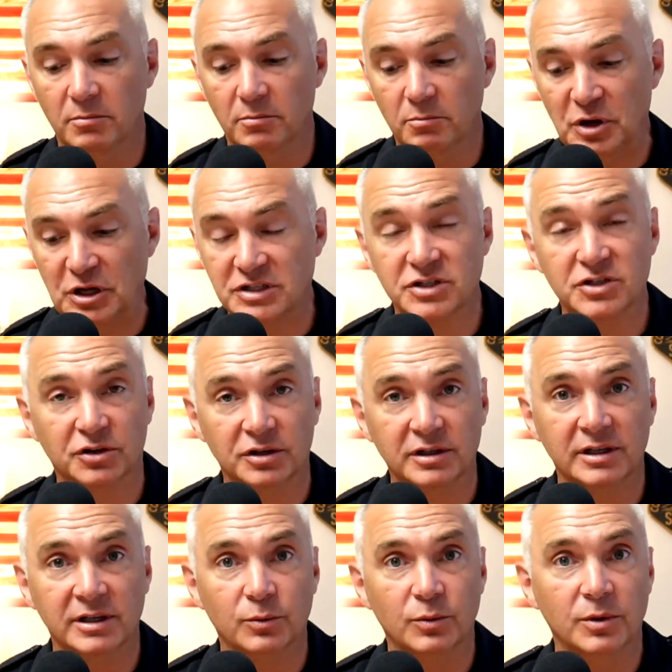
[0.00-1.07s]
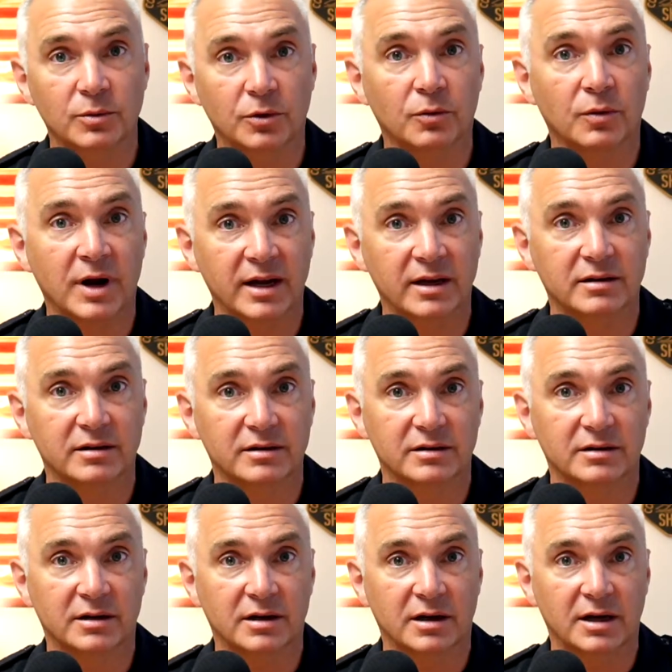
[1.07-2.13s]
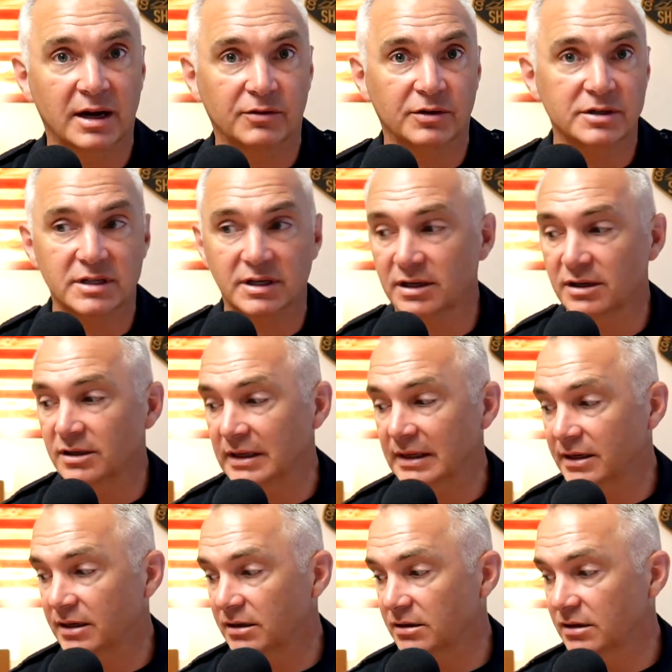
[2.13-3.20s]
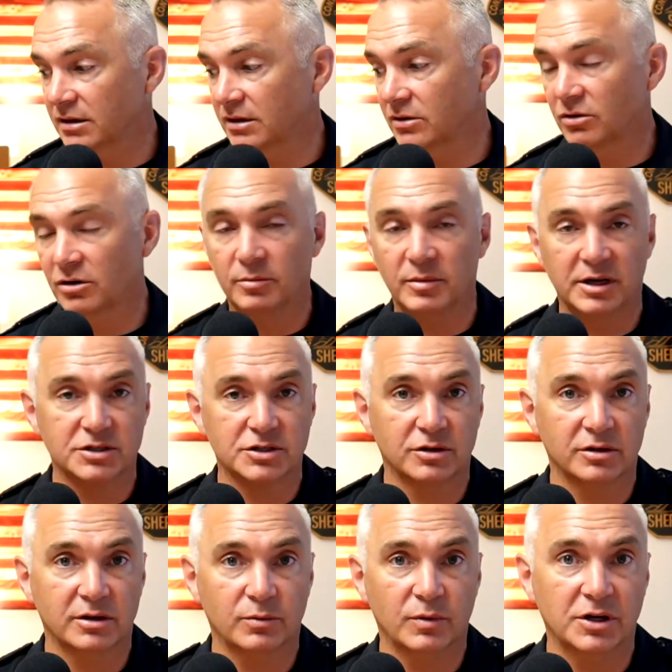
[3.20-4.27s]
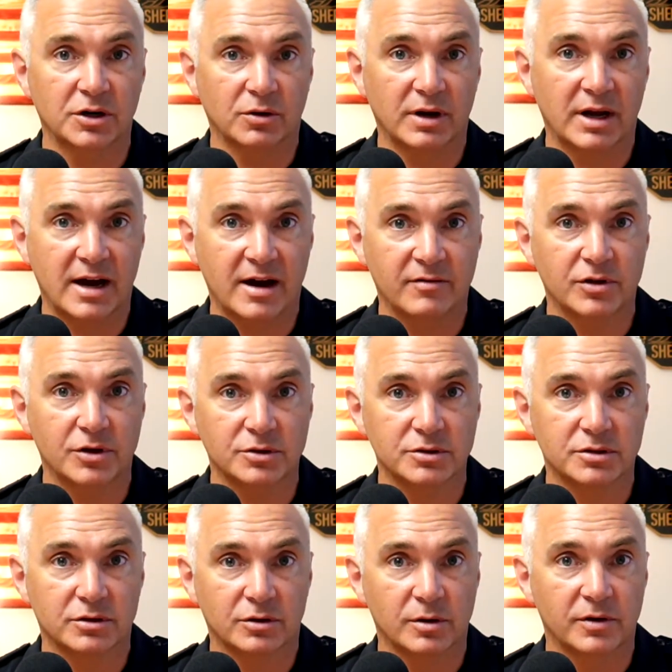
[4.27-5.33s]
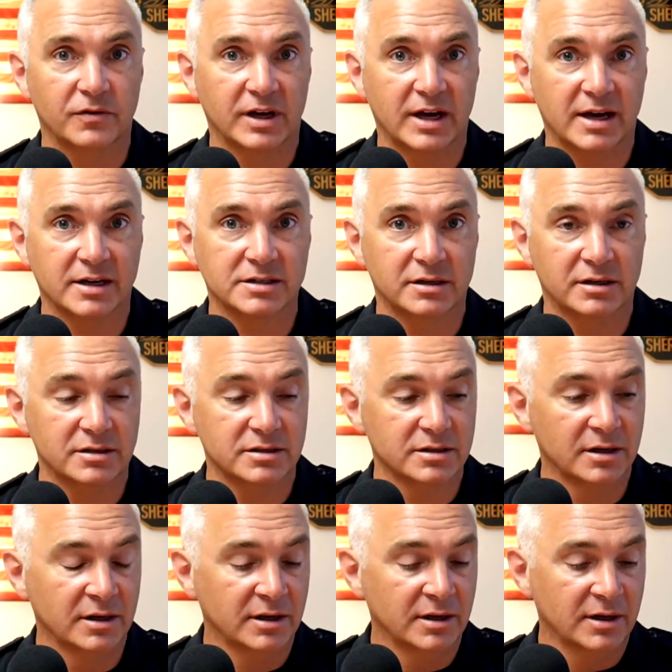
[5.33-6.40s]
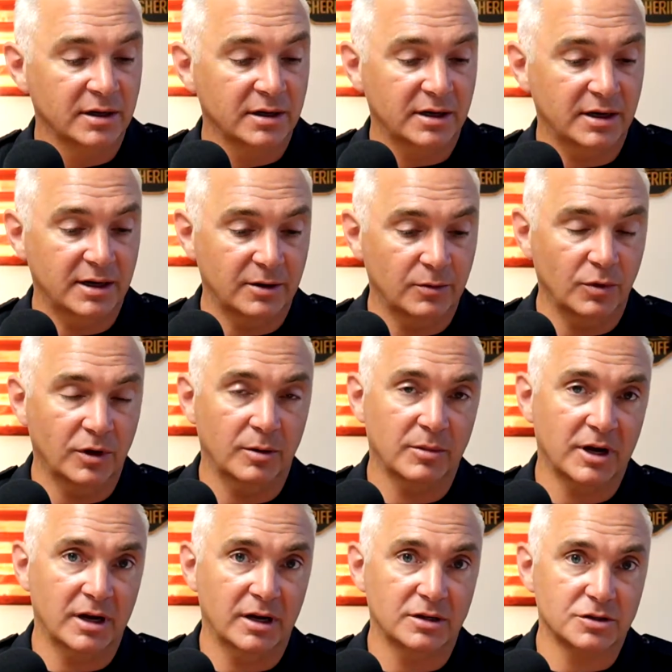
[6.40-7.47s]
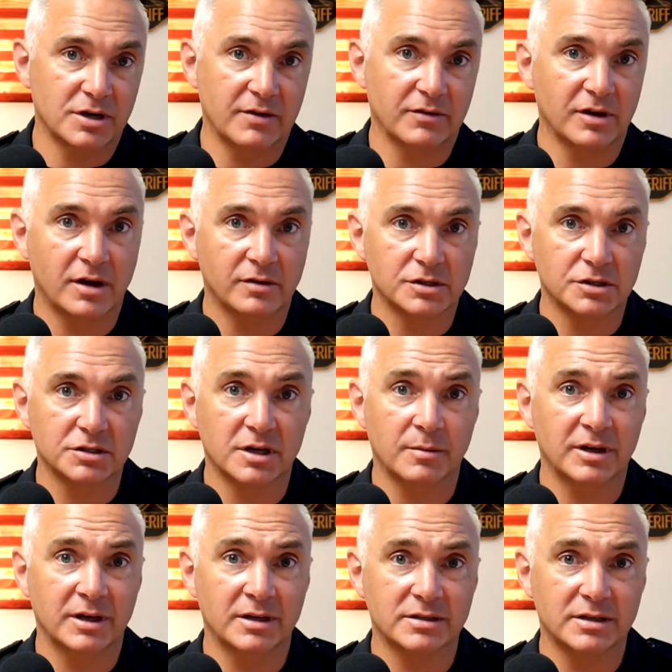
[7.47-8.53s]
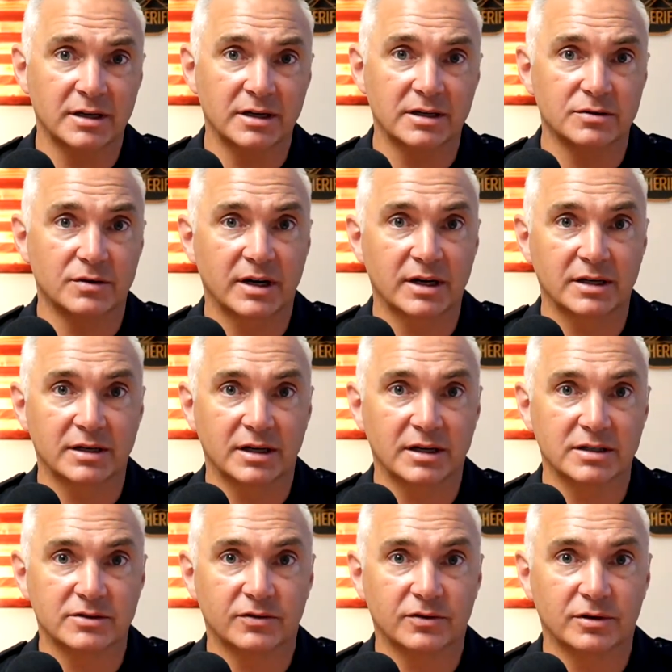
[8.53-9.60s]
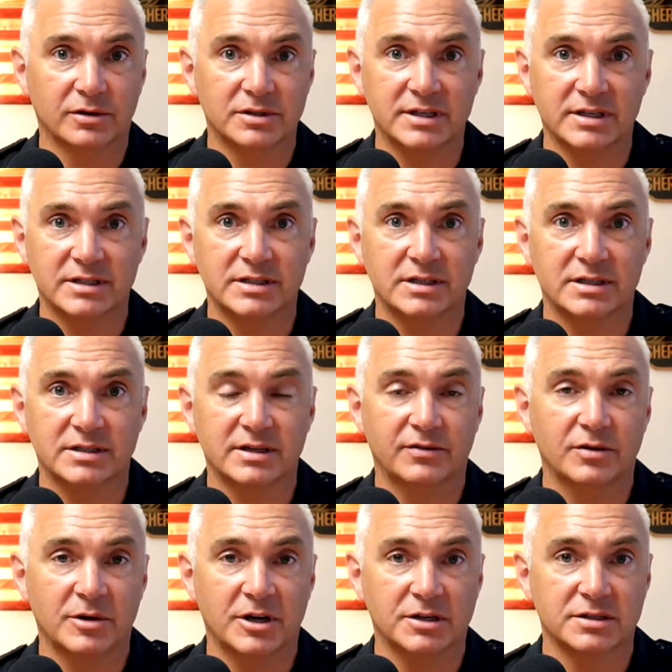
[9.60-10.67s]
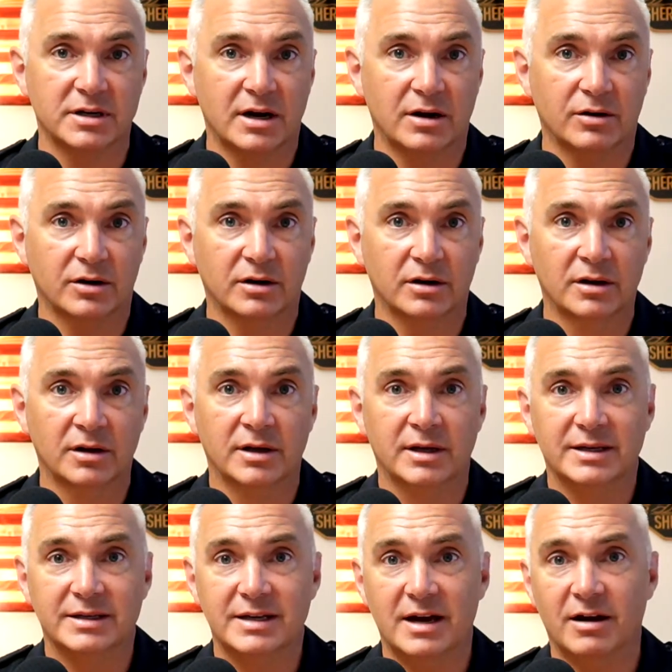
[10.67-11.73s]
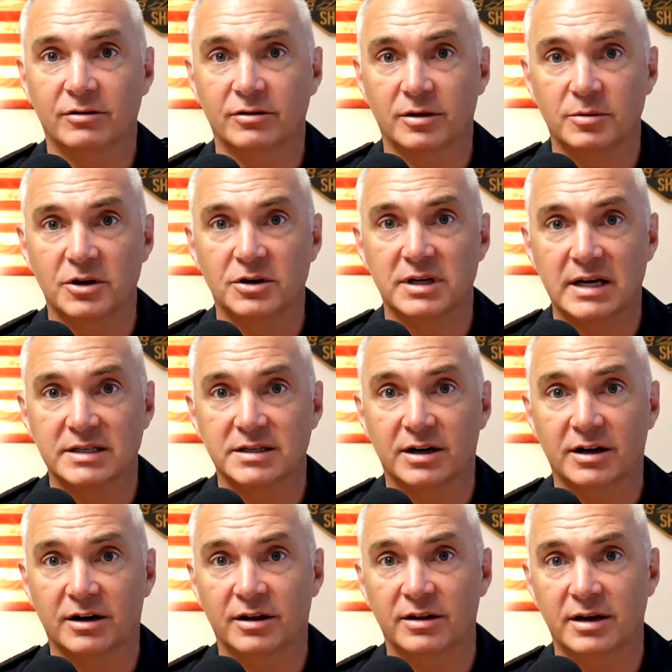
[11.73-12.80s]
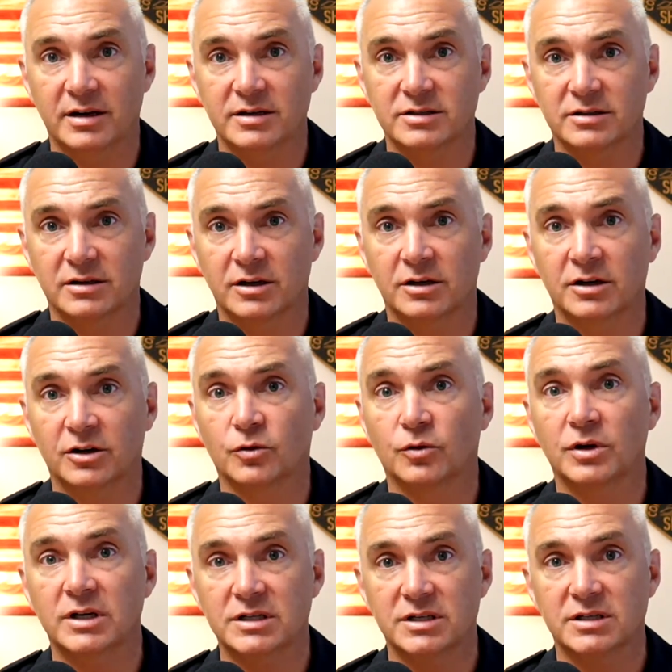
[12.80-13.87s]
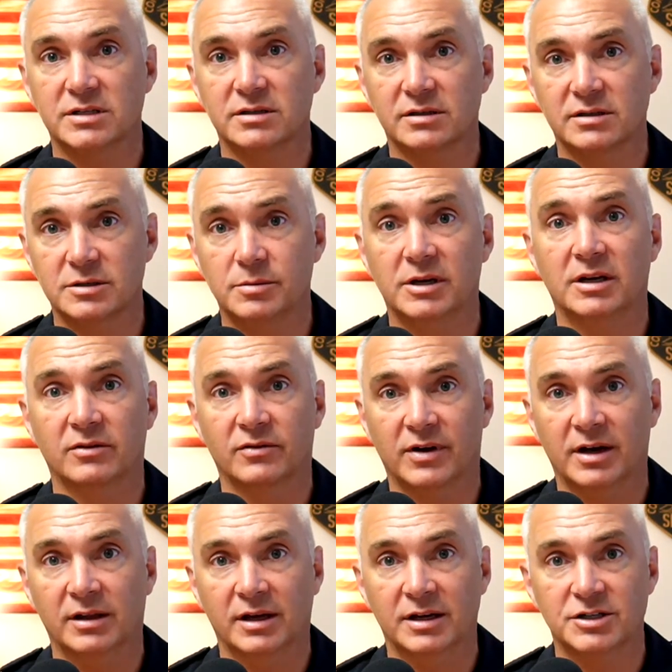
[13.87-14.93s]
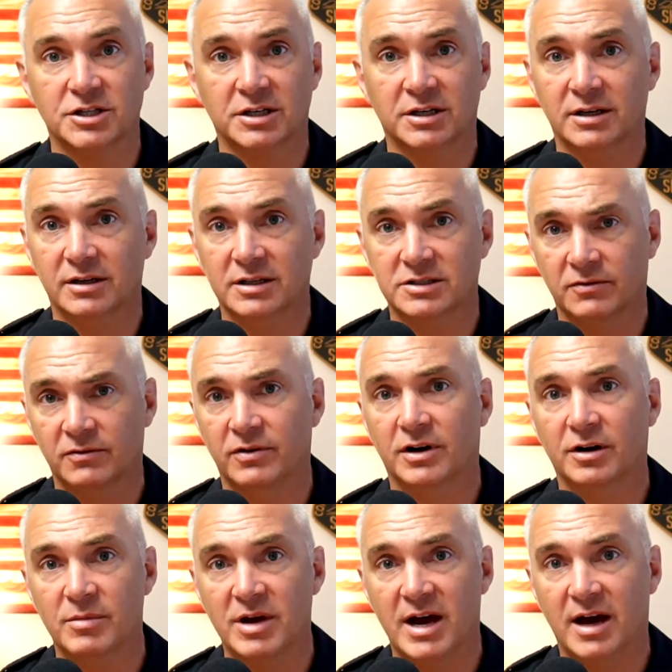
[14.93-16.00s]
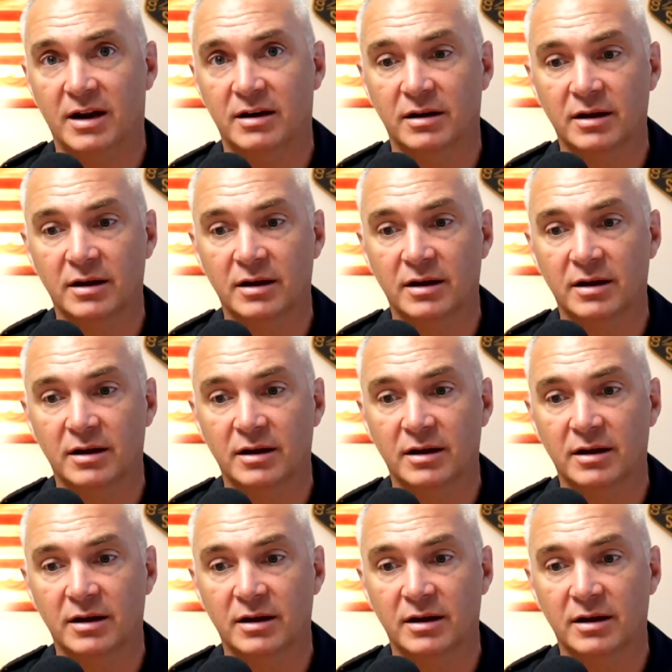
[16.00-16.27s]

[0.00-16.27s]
But certainly we will write every ticket needed in order to make sure that we don't have those horrific accidents. And when my traffic officer's coming in saying he's writing tickets for 60 and 70 miles an hour down Camino Tassajara, that is an egregious speeding violation. It's very bad.